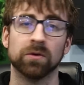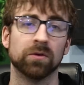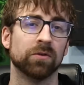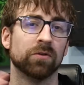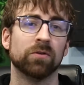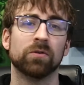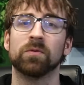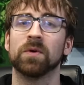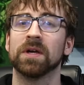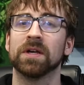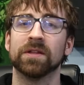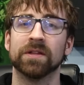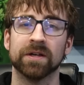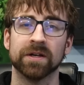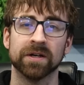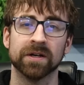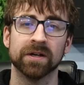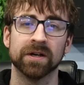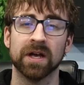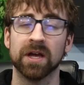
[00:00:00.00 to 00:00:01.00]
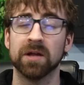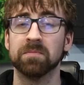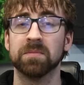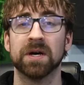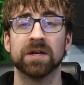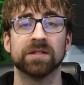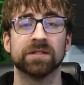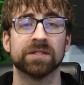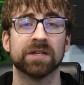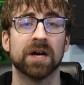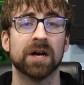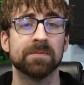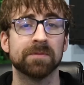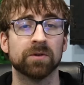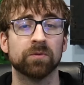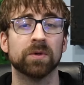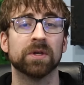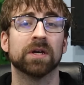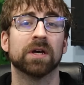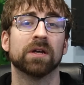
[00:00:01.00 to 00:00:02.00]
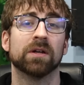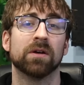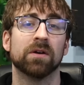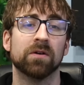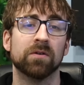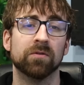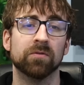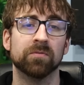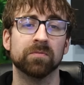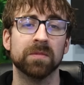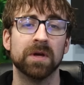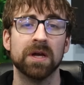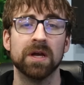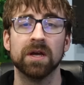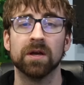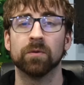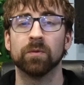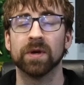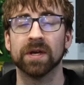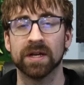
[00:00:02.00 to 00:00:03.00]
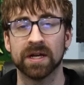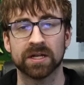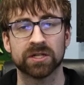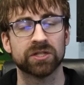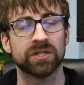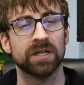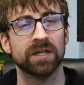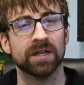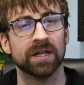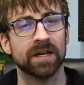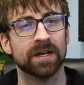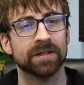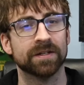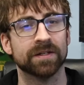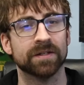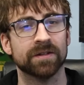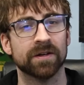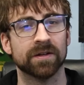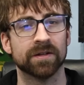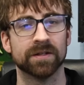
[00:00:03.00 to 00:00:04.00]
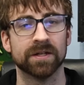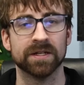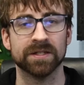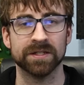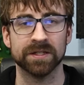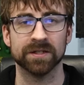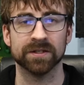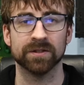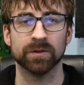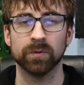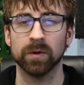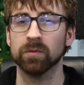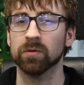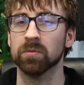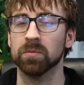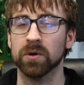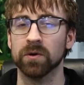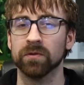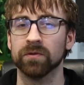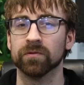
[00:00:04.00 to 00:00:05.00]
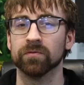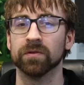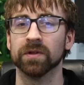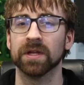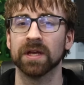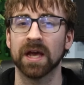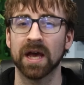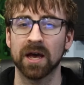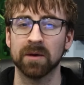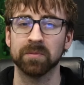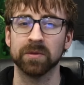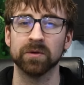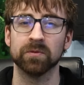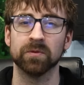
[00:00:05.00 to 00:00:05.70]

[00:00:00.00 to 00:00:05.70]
whole way there, and by the time that we got home, we had actually landed on an idea that we were both really happy